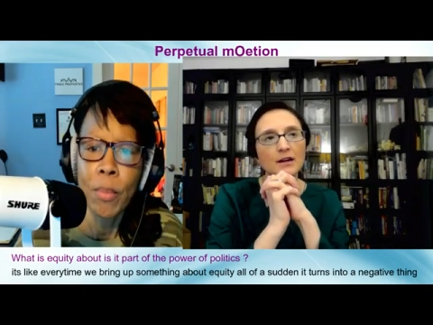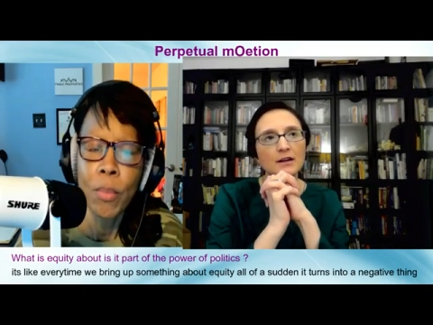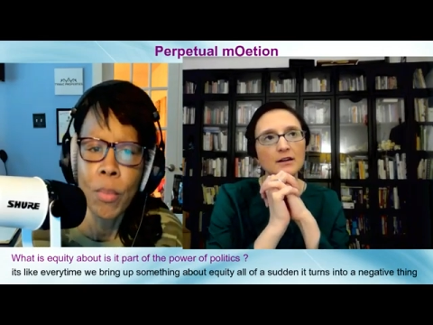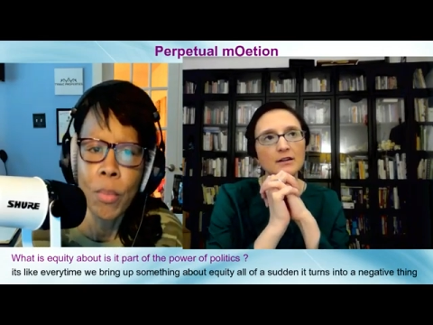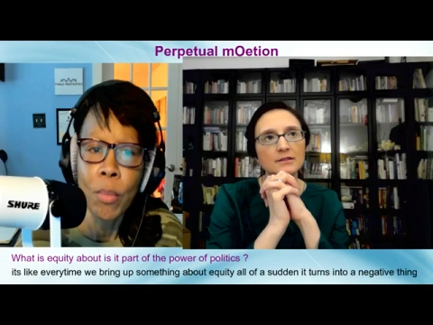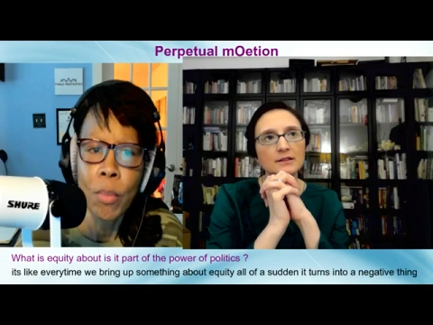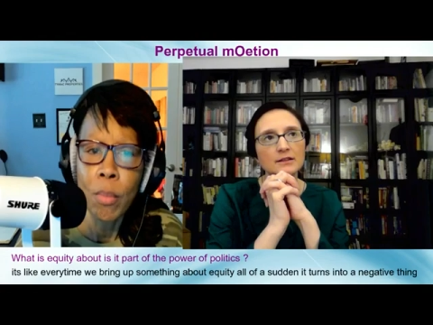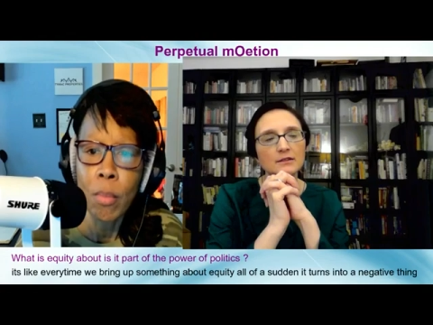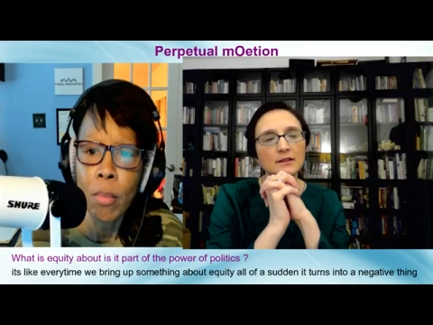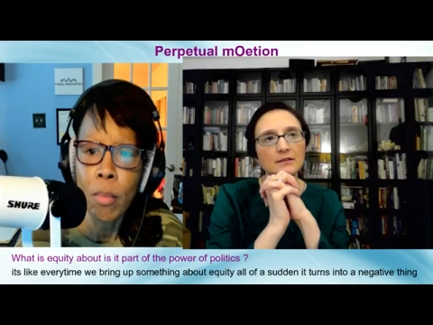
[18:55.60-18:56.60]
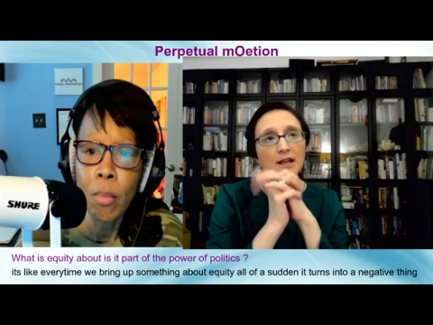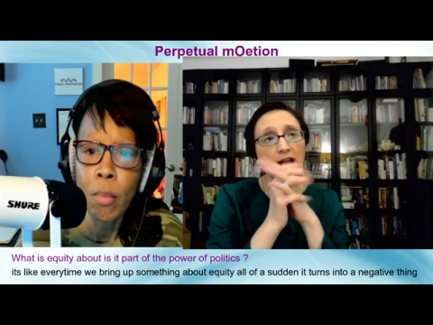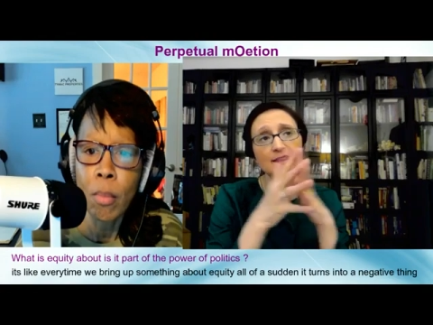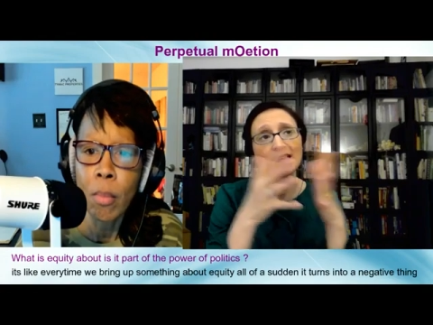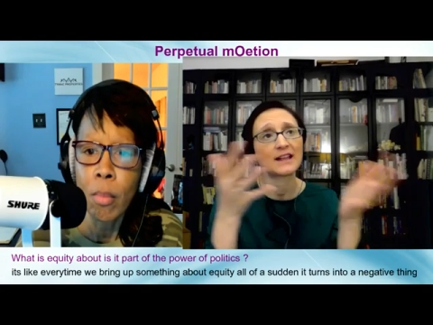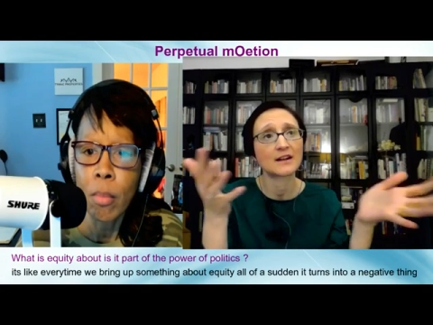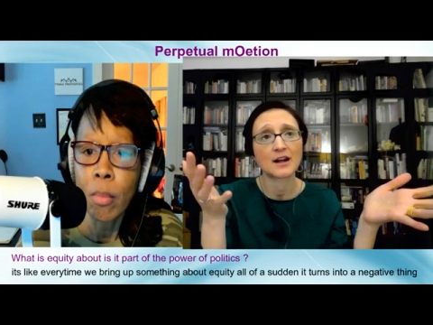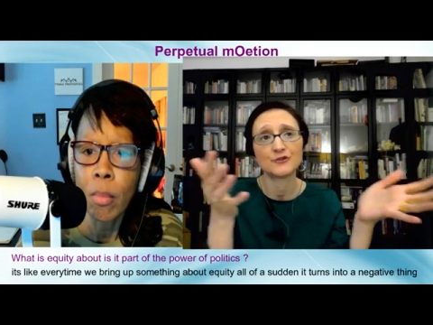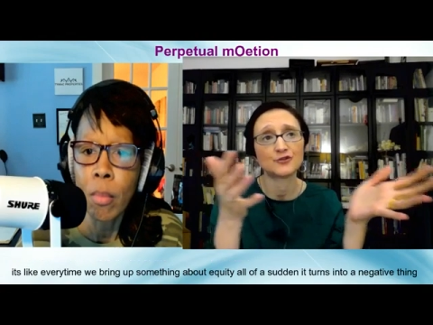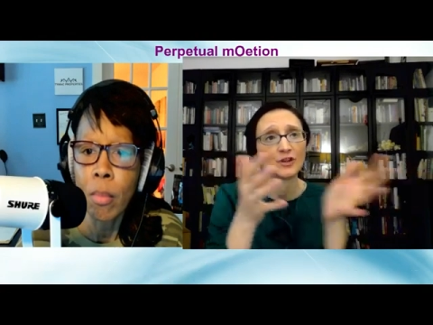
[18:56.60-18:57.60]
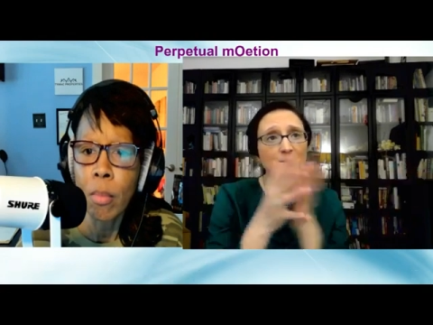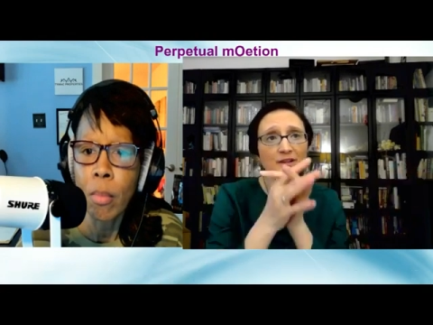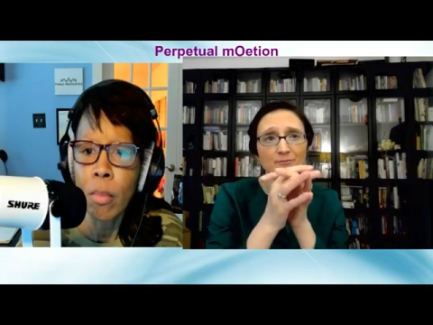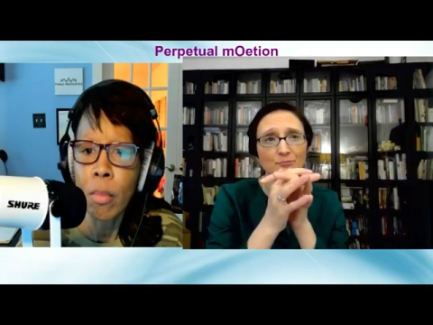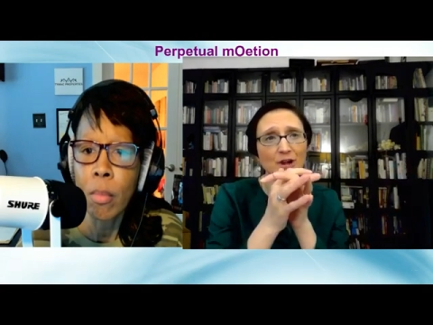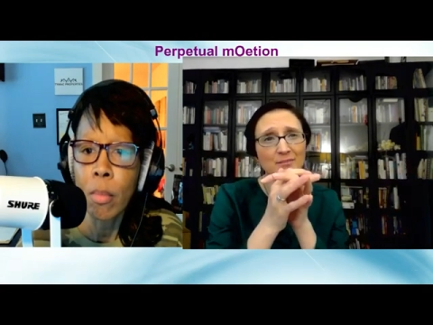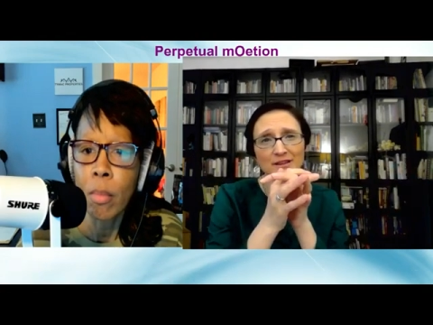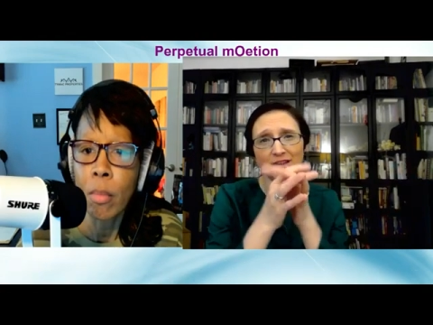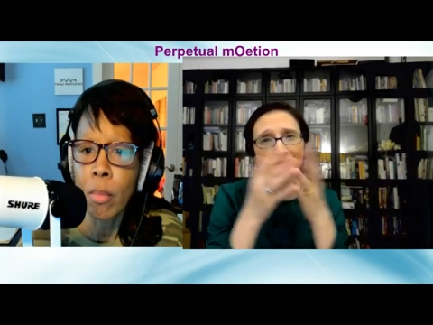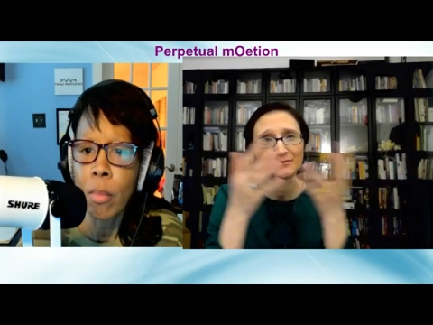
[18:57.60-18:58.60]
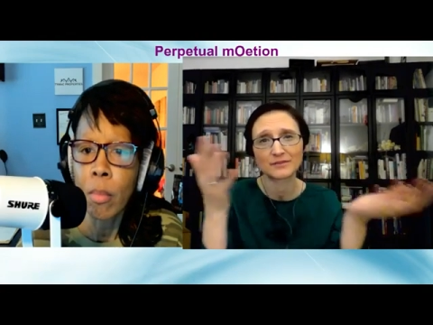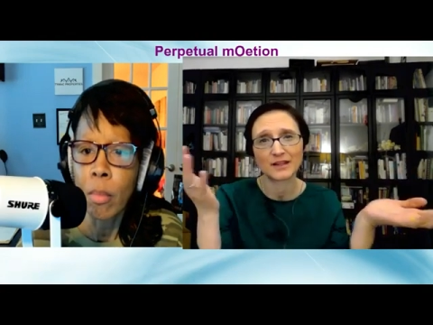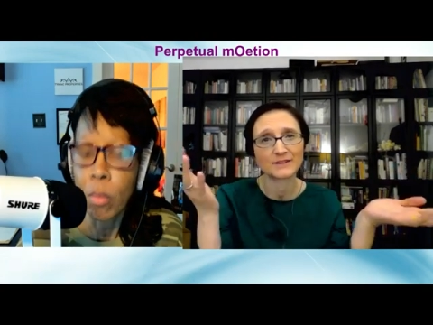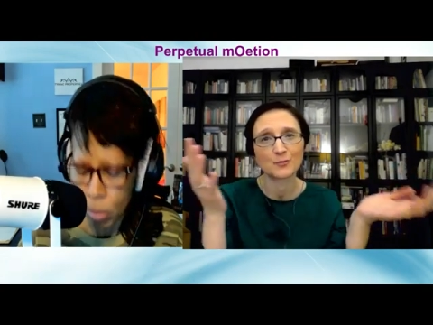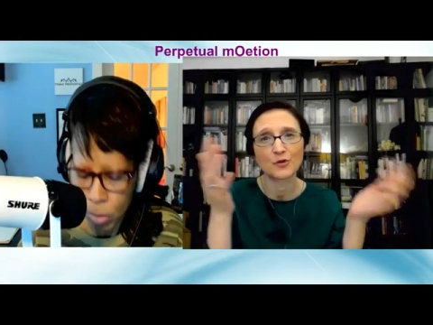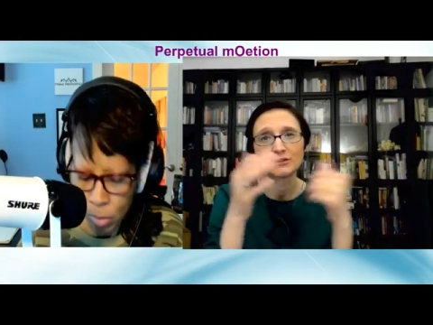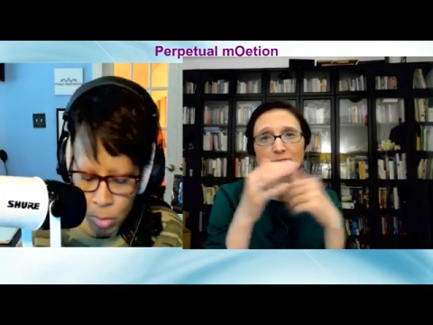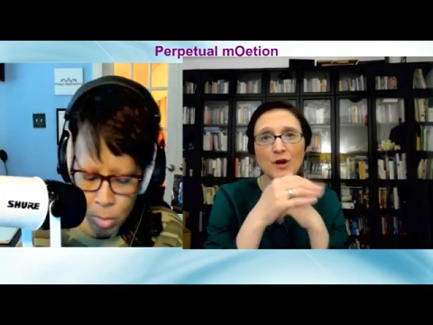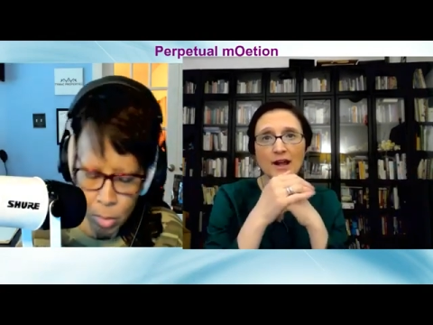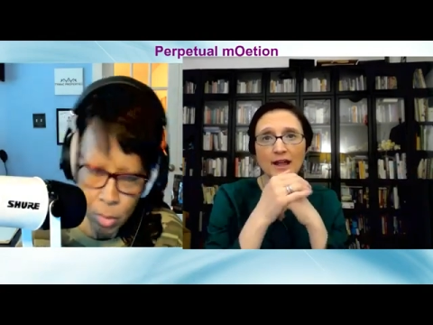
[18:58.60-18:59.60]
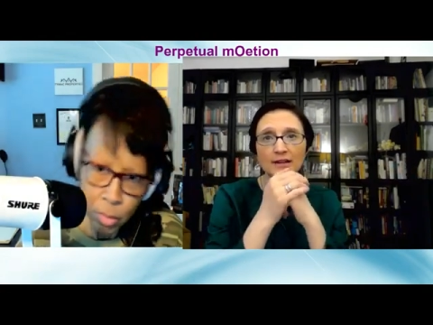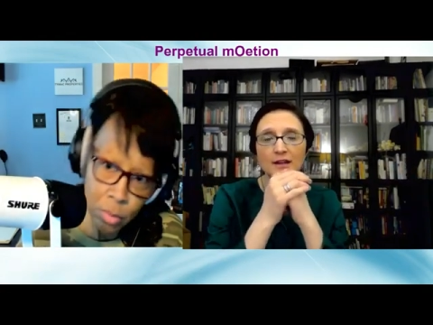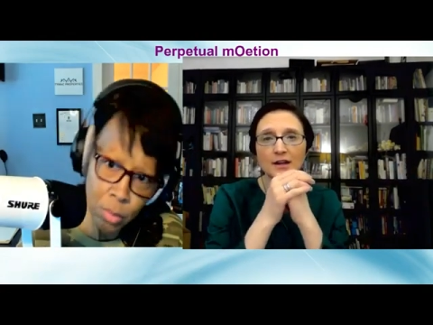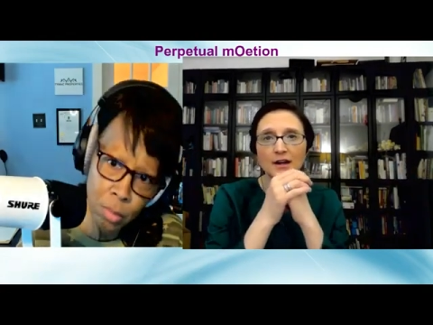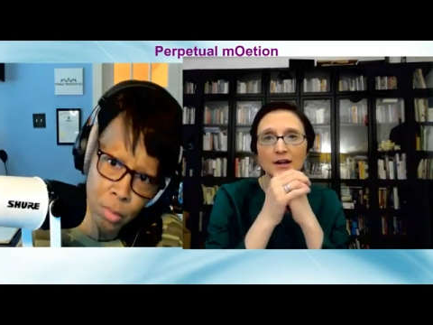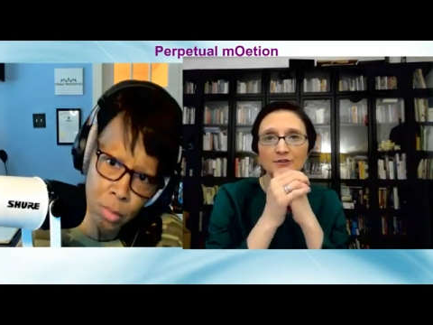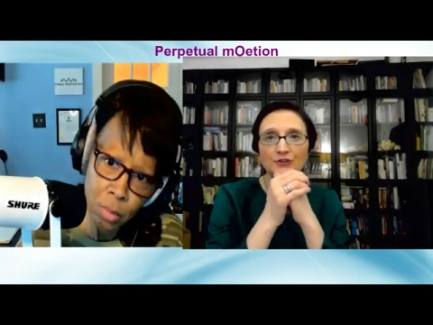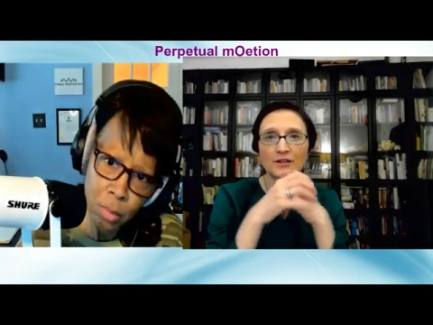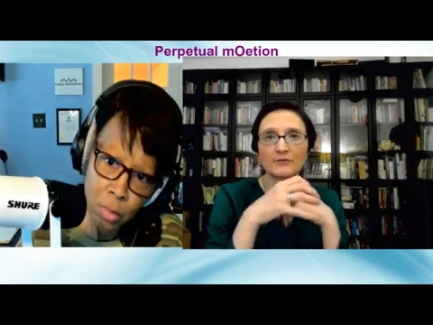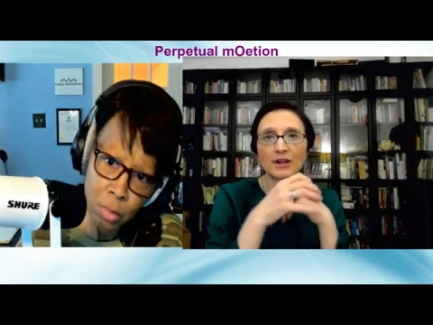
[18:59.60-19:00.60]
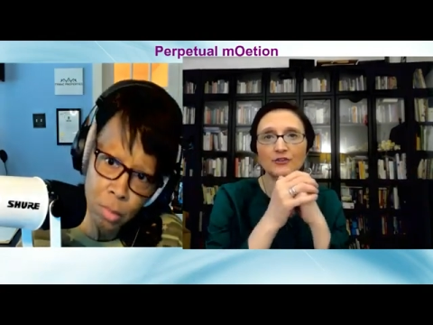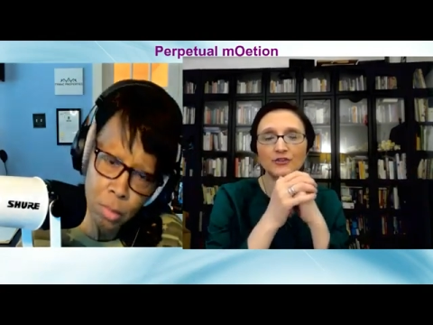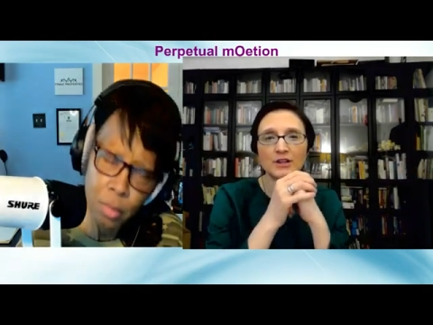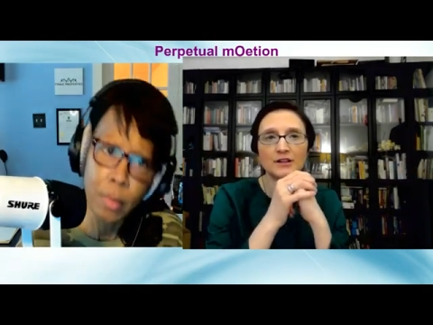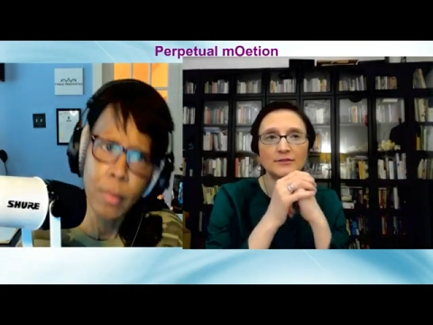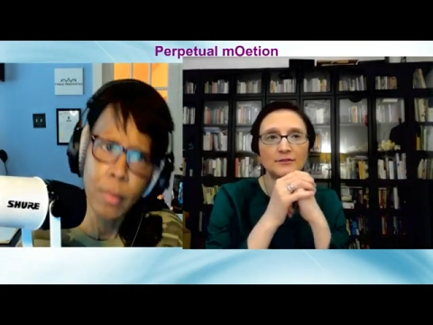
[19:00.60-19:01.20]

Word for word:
Speaker 1: I think, a country, but probably it's worldwide, a generation